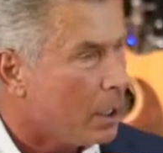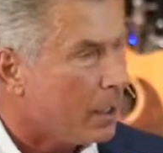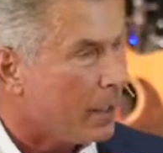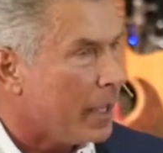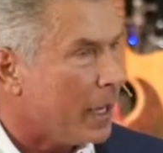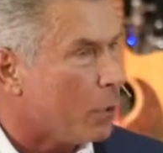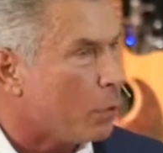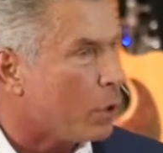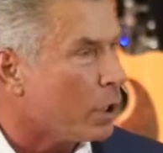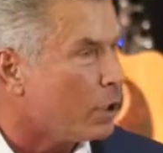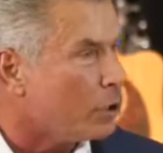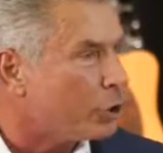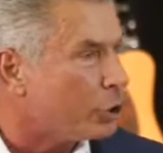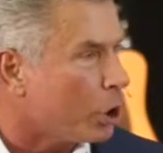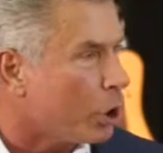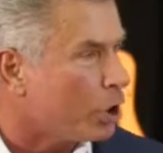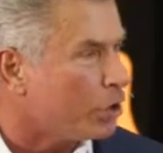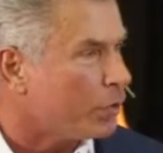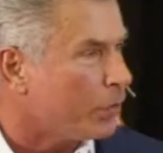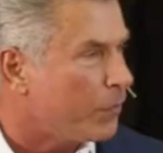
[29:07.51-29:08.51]
They were in
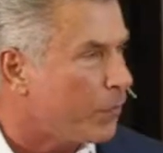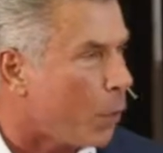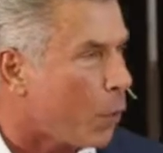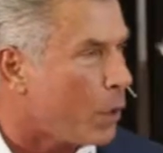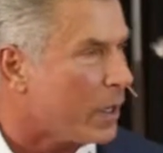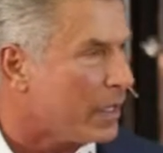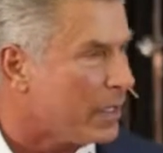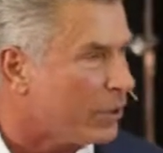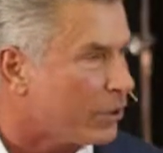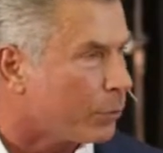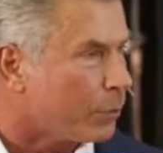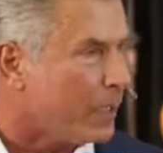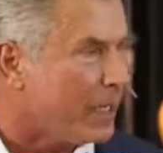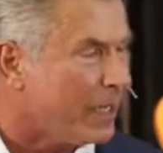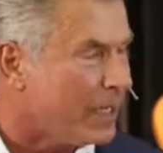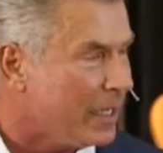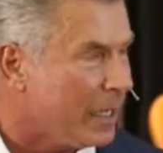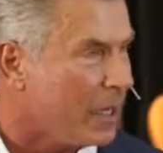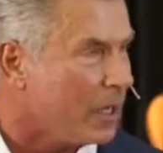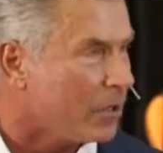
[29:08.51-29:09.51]
church 43
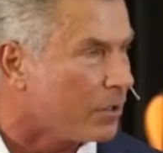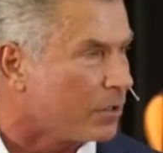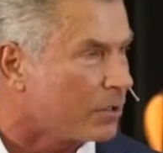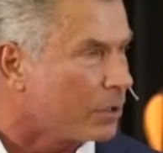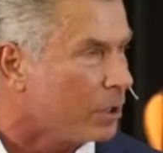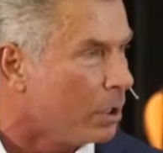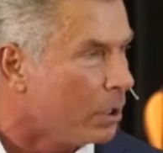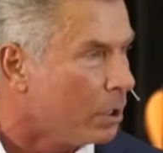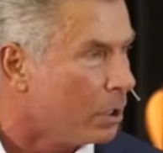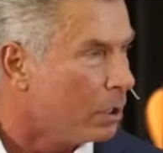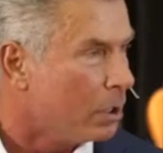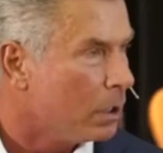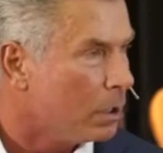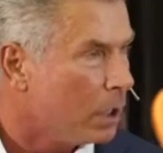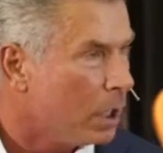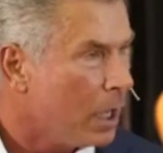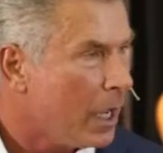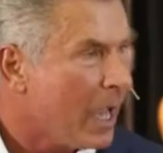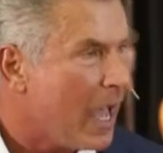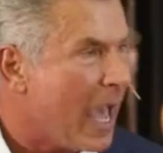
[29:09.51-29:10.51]
years
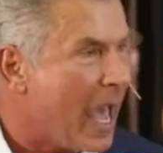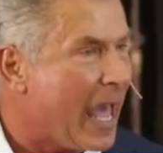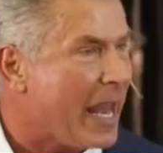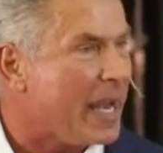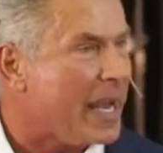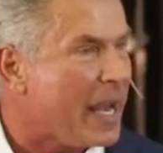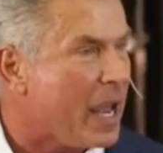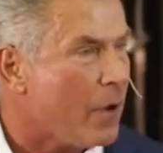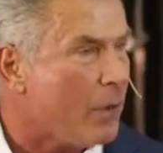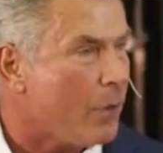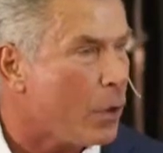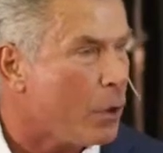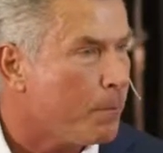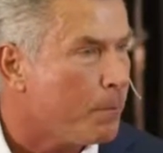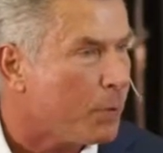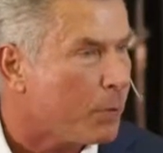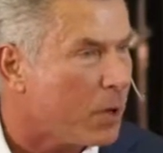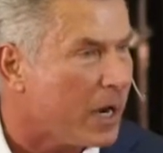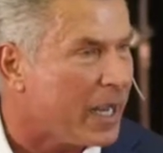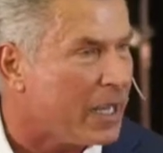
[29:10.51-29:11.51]
and never
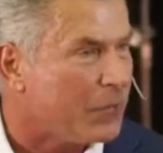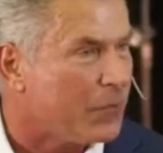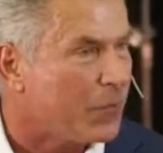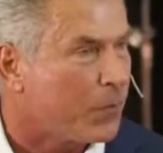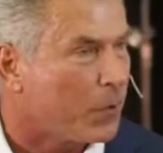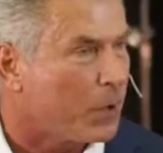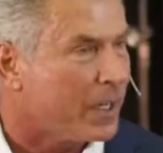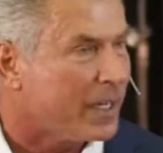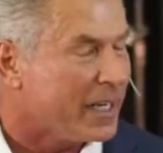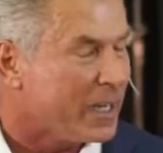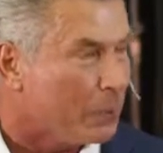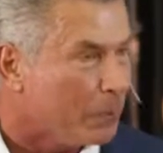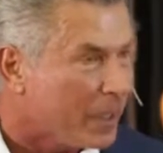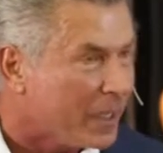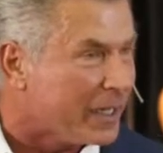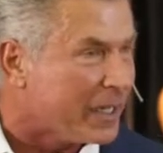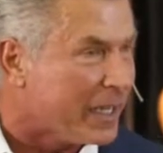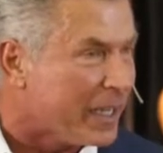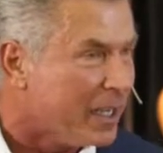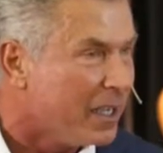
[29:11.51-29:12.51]
prayed for
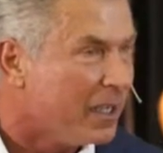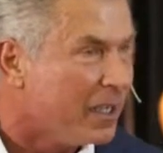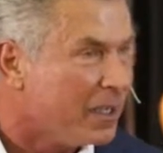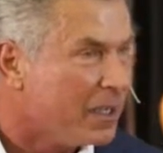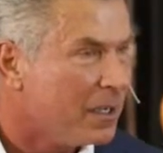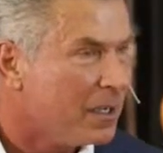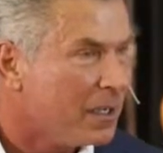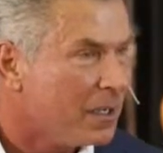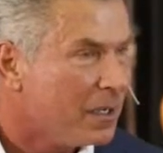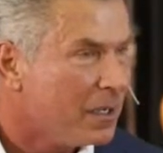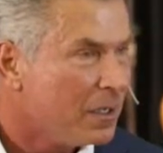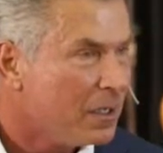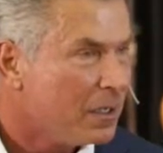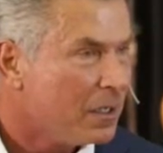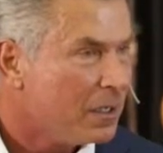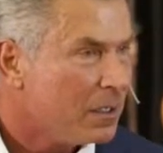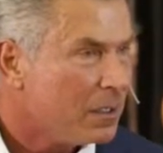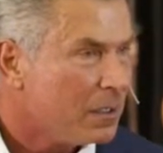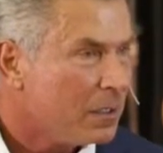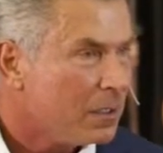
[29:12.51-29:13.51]
anybody,
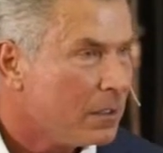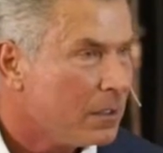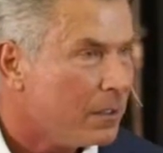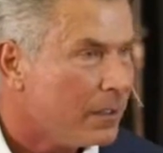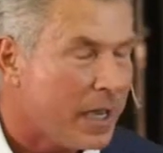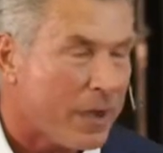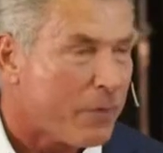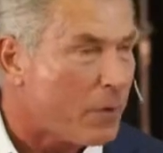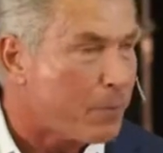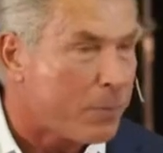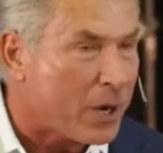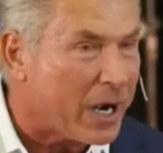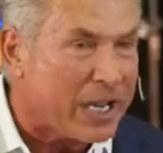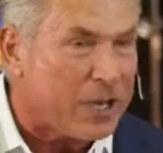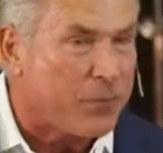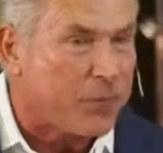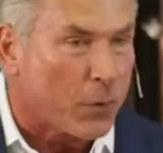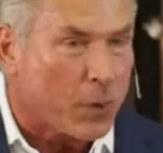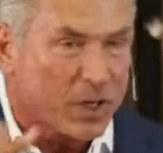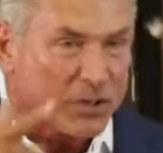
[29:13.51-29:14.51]
never
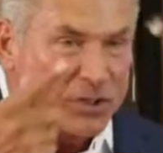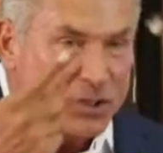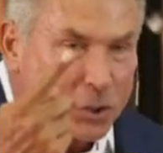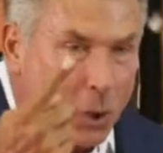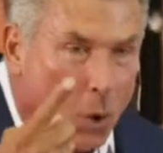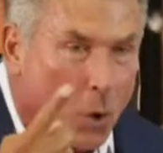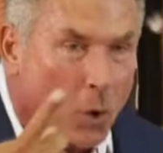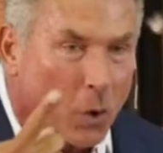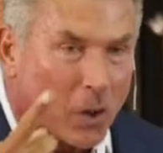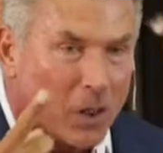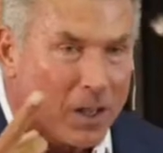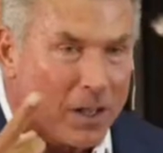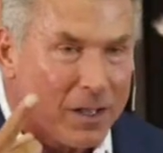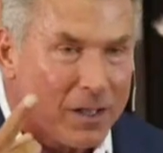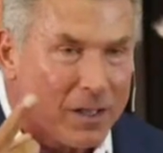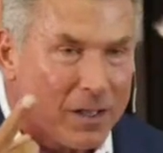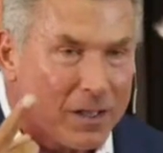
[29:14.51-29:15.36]
prayed for a soul.